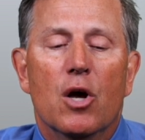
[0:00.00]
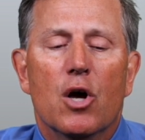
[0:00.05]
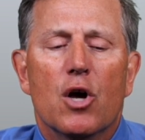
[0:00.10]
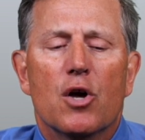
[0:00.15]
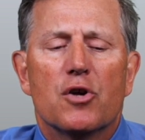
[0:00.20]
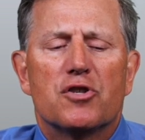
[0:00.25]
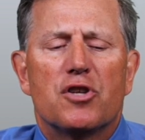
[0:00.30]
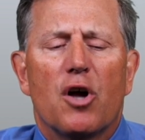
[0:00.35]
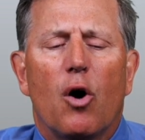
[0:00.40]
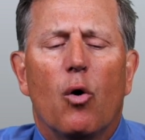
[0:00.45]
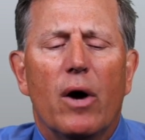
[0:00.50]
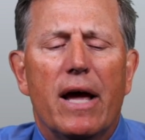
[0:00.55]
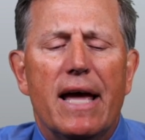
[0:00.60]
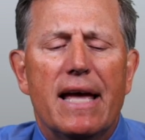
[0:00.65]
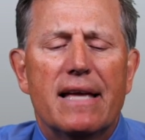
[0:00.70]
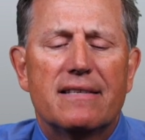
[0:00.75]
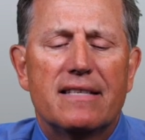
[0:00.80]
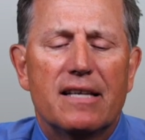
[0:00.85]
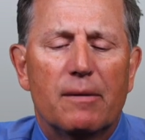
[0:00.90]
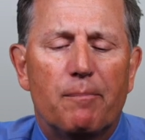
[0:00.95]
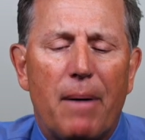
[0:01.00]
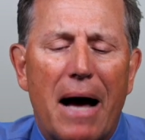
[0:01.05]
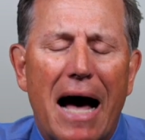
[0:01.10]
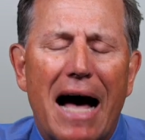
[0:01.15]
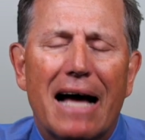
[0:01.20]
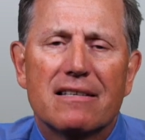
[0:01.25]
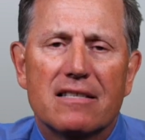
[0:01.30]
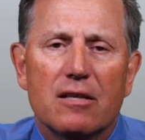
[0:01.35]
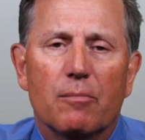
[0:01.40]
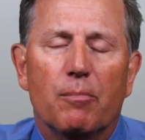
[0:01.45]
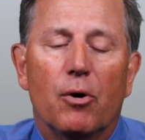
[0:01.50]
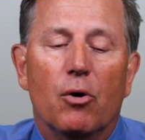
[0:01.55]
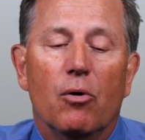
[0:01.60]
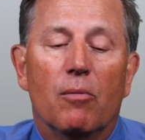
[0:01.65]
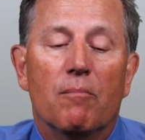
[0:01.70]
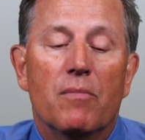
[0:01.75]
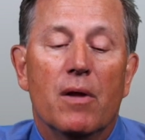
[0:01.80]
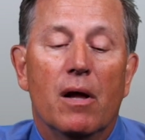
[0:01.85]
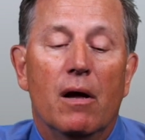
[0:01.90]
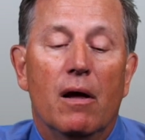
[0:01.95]
So is it
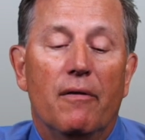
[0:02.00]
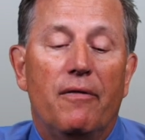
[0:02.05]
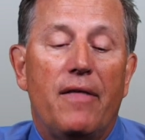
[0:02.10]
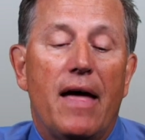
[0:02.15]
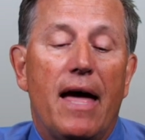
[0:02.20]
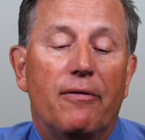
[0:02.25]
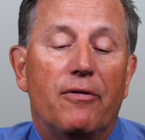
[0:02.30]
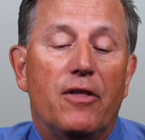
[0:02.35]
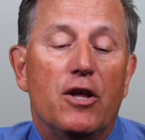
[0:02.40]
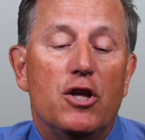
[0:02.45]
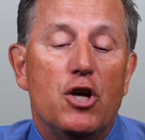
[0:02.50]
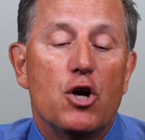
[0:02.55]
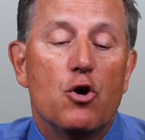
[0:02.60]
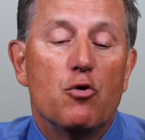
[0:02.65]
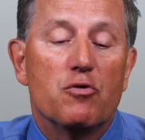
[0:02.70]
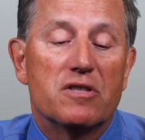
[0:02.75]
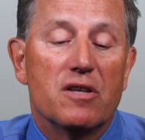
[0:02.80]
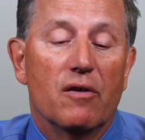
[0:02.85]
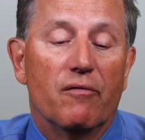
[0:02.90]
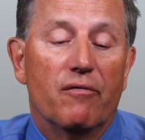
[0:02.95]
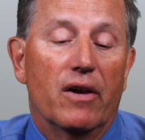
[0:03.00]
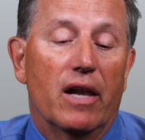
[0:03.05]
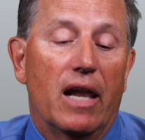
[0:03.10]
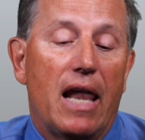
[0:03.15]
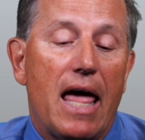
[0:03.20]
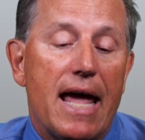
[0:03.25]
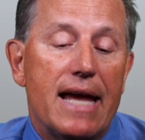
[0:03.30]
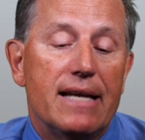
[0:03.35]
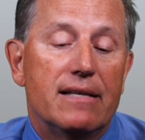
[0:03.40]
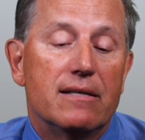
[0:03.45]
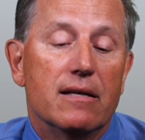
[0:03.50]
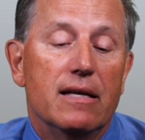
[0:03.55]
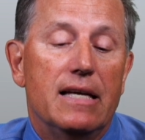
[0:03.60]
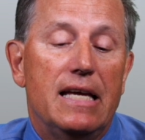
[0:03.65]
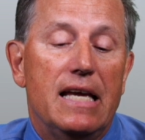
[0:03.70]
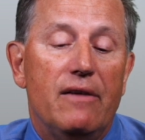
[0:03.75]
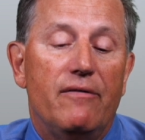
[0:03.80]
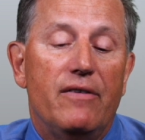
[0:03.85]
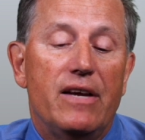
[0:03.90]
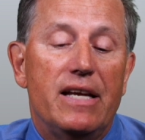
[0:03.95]
possible that the use of late
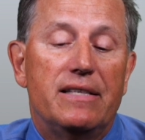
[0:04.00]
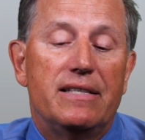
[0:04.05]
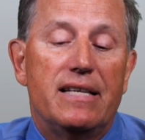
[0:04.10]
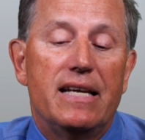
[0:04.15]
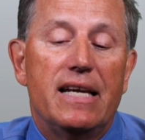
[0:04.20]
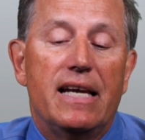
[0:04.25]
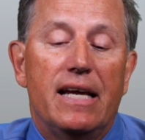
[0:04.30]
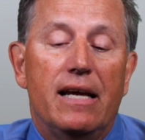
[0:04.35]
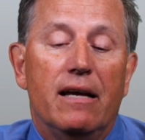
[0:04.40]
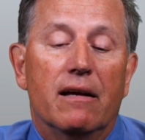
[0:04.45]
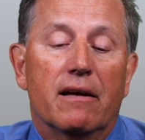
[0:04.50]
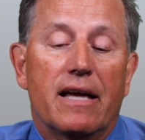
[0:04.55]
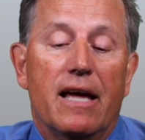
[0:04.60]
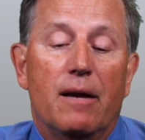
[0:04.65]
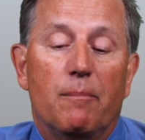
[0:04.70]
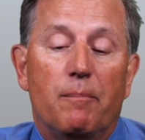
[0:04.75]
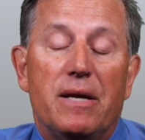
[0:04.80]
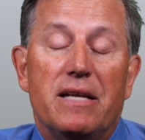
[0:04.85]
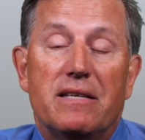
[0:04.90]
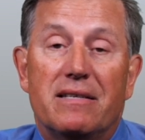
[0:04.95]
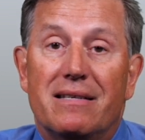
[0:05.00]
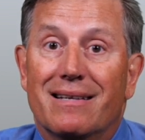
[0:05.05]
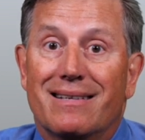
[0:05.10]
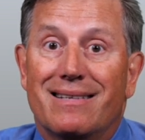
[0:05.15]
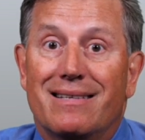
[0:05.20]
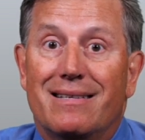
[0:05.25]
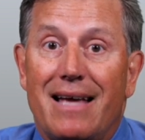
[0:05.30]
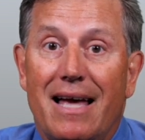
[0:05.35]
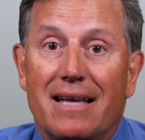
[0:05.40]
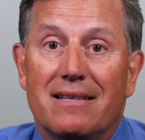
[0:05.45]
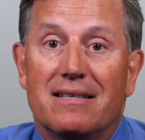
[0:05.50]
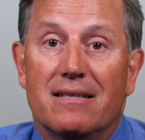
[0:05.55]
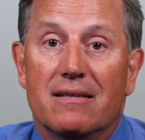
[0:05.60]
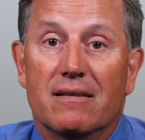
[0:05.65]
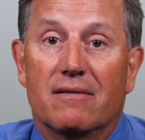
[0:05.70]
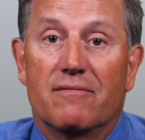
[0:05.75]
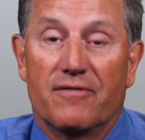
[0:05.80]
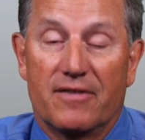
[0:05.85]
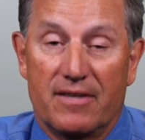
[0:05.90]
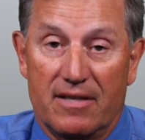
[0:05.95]
EVT can be
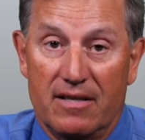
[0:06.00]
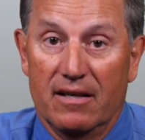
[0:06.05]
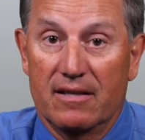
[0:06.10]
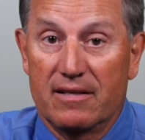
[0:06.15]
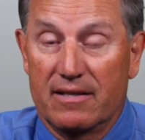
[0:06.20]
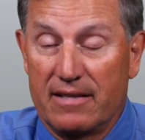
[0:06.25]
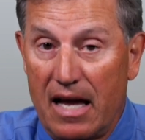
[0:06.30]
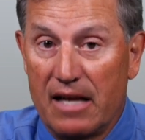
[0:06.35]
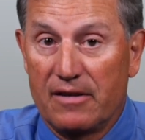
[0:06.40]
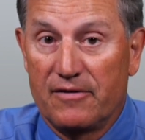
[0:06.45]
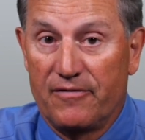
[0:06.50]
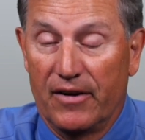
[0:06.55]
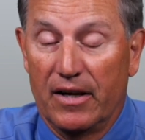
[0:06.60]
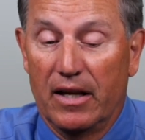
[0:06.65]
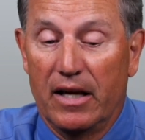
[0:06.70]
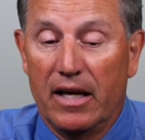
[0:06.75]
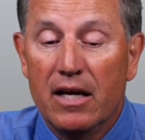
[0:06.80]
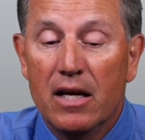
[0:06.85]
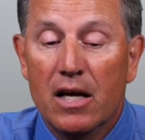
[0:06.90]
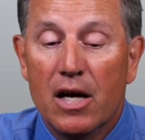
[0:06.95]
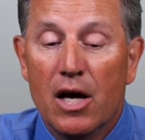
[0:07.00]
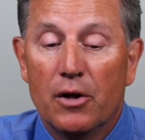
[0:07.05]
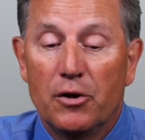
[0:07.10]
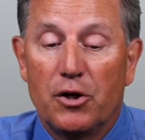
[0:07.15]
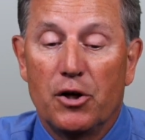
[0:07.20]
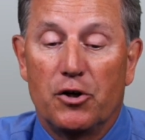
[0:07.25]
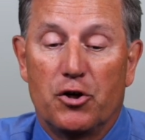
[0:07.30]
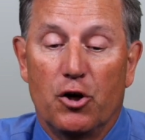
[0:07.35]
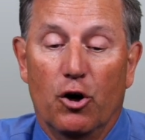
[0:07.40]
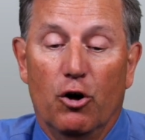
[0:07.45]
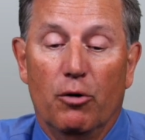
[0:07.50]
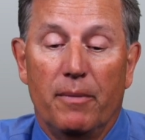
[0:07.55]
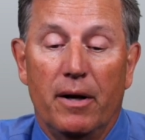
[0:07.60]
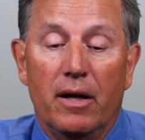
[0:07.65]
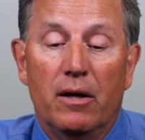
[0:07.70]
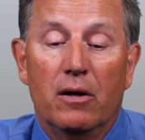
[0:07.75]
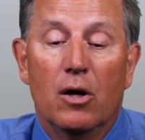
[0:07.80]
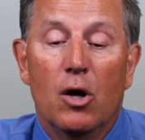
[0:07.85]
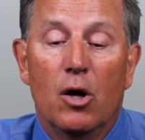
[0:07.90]
successfully determined